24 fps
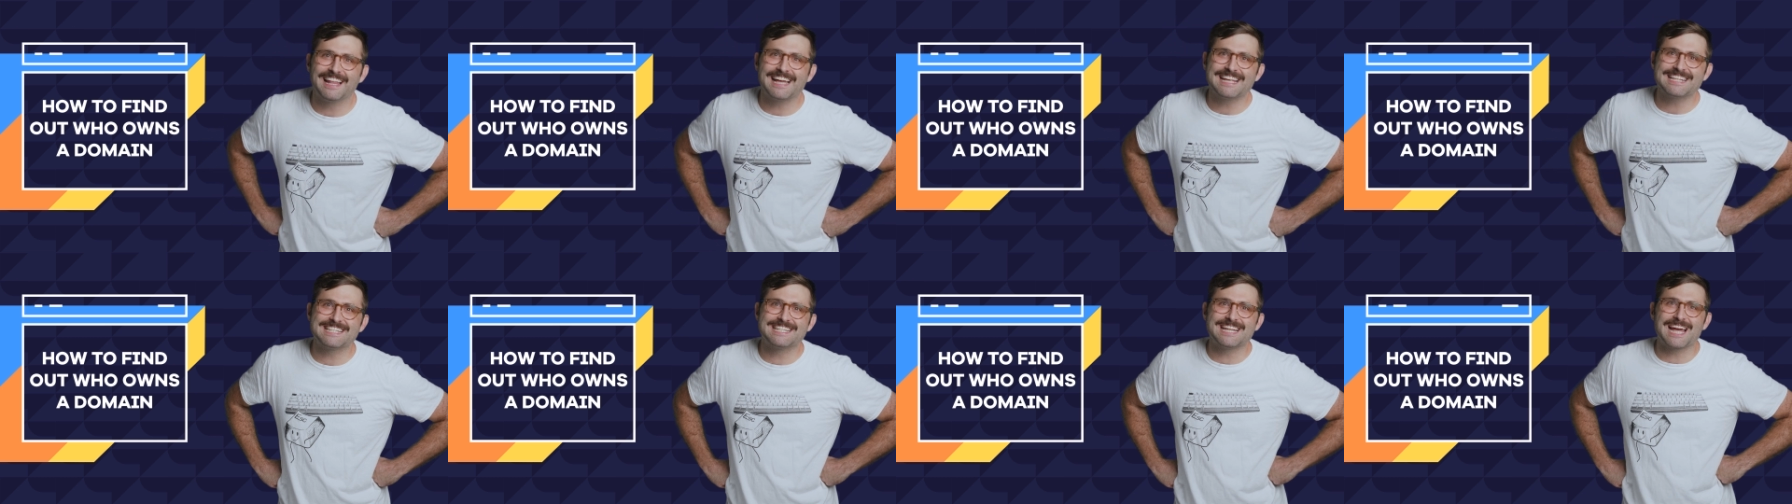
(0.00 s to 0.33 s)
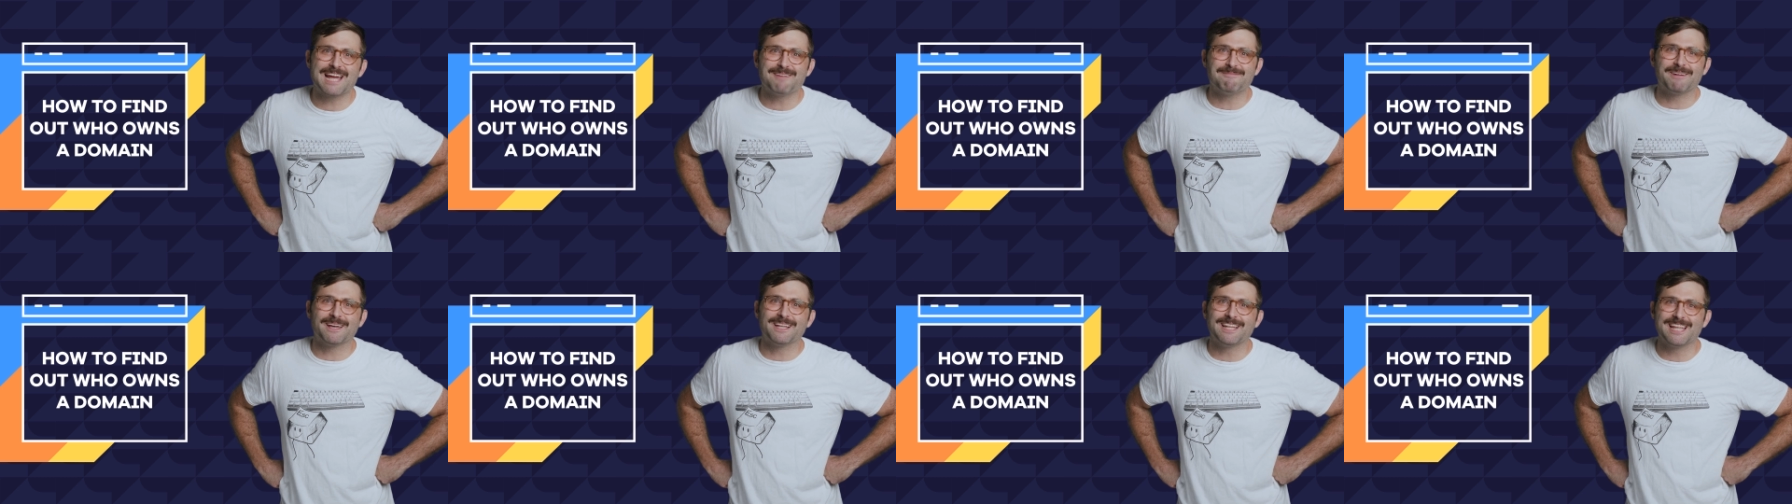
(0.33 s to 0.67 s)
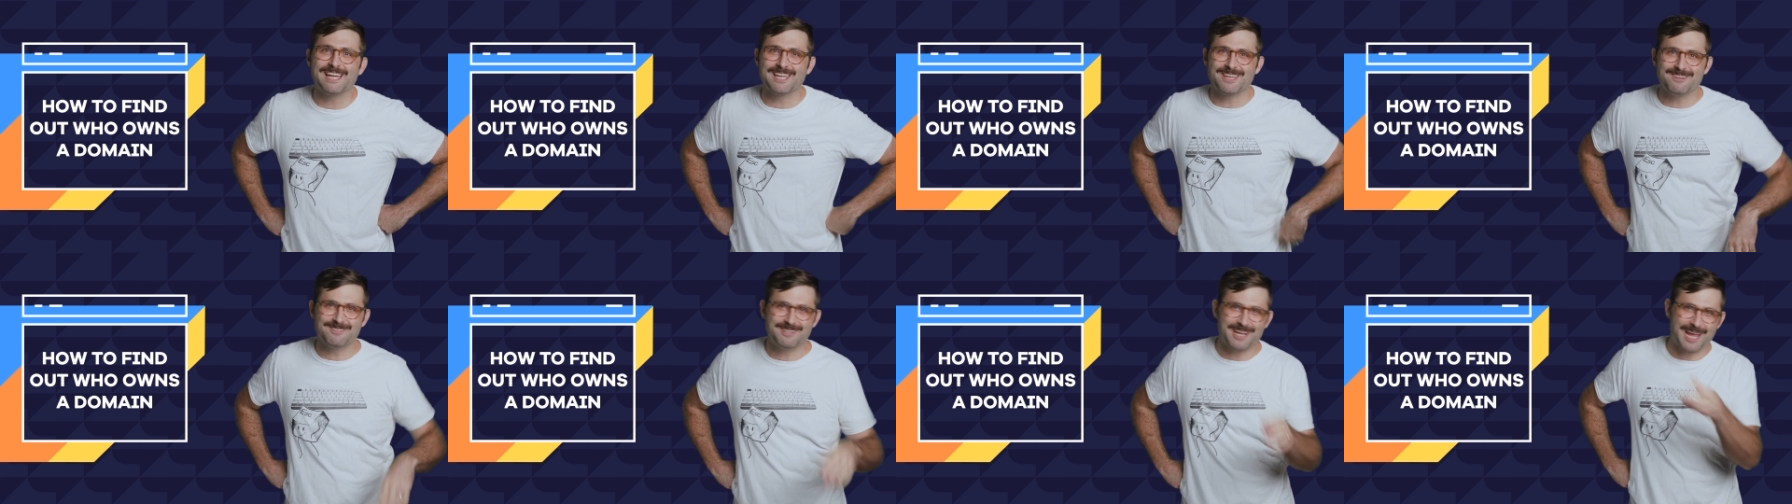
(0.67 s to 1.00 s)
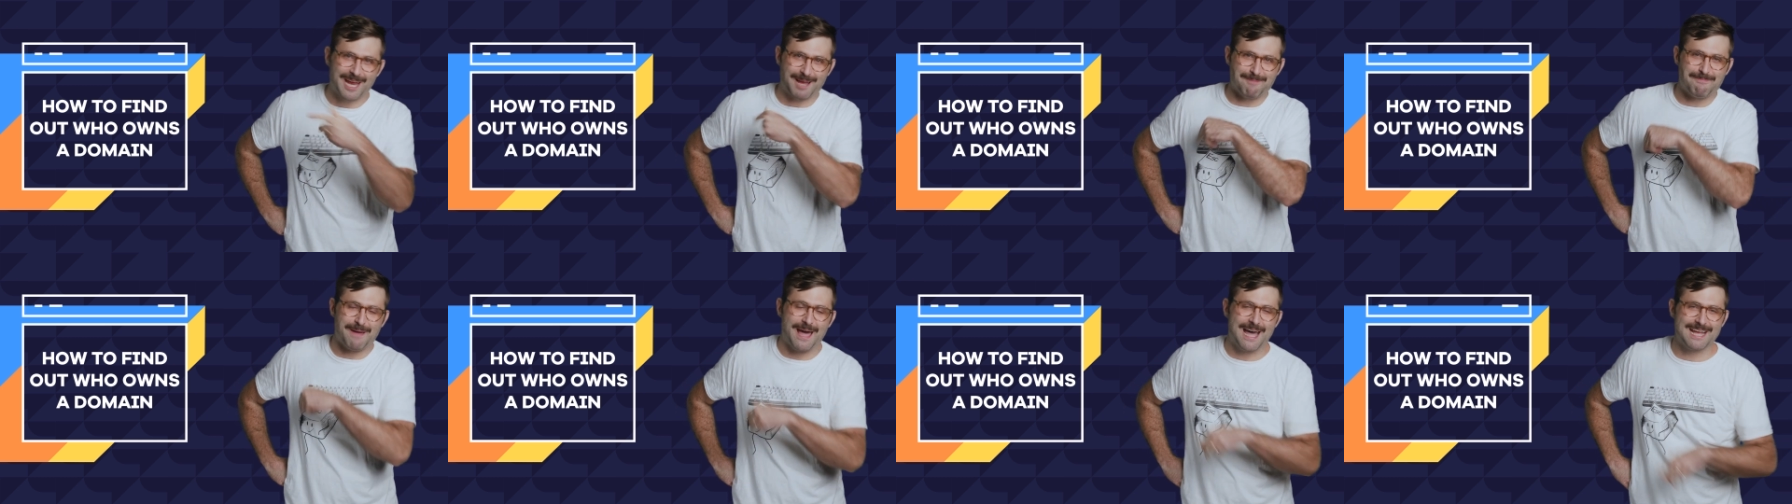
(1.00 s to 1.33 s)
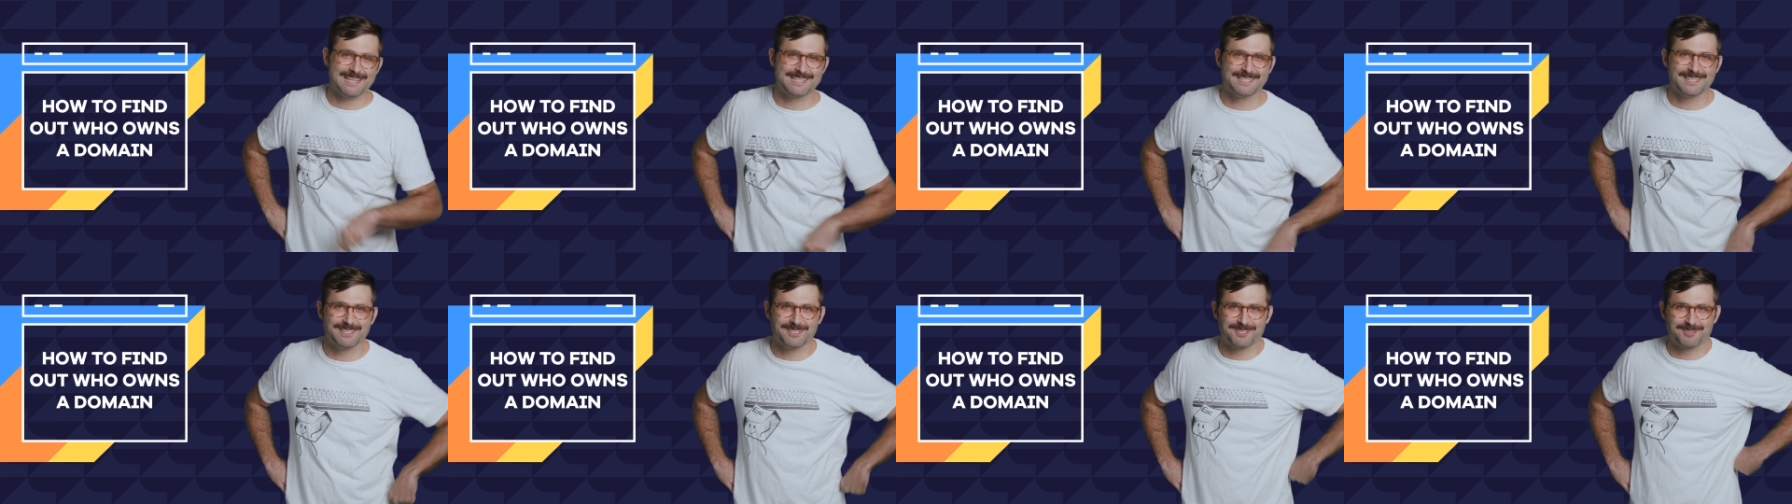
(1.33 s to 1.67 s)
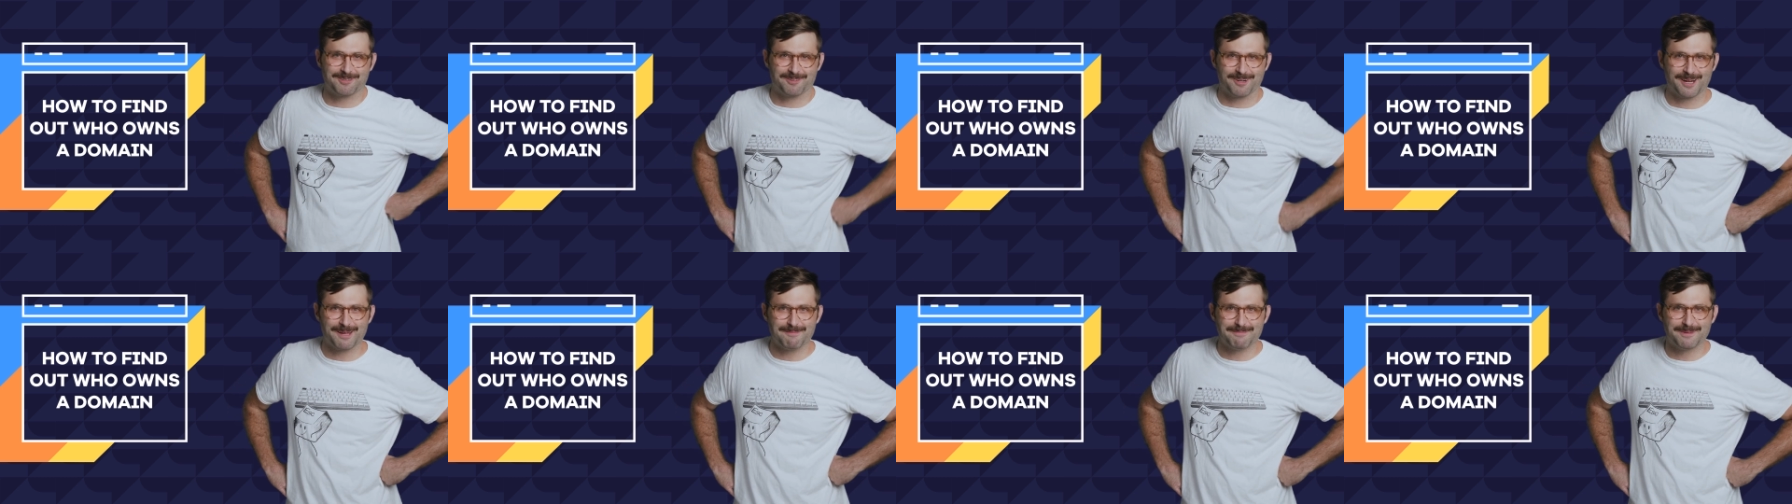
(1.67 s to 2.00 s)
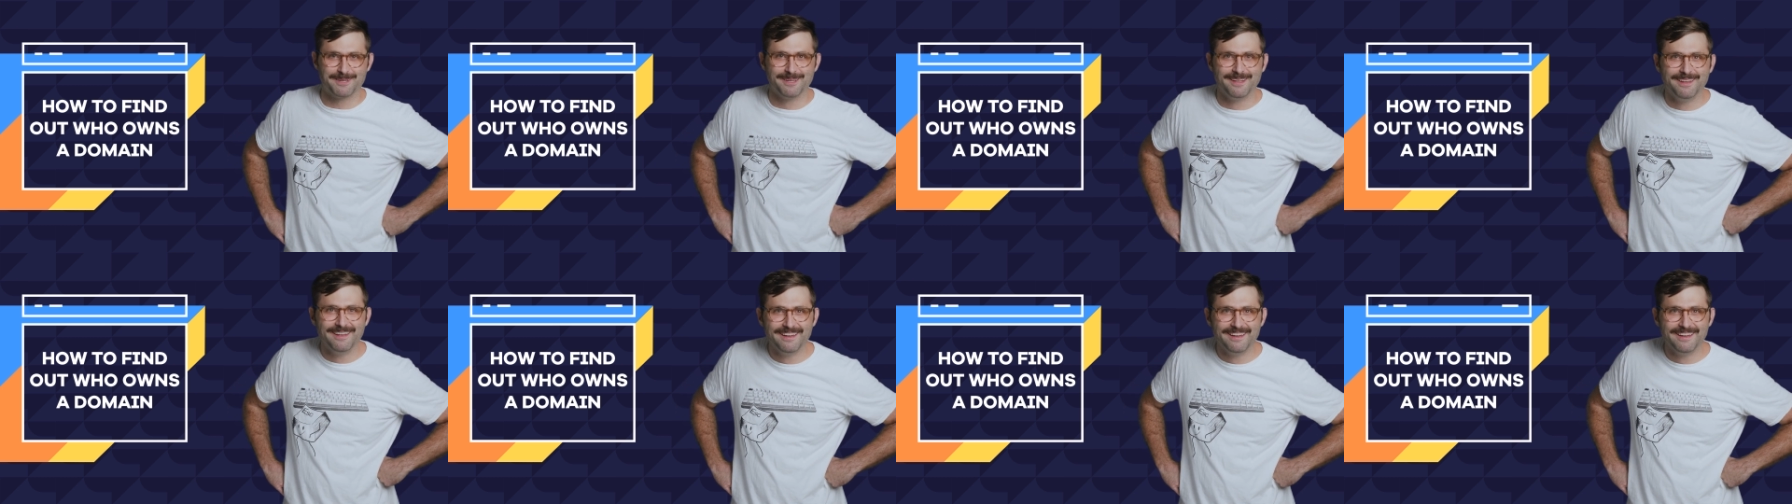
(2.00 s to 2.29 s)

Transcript: Last time I let you take a pass at the script.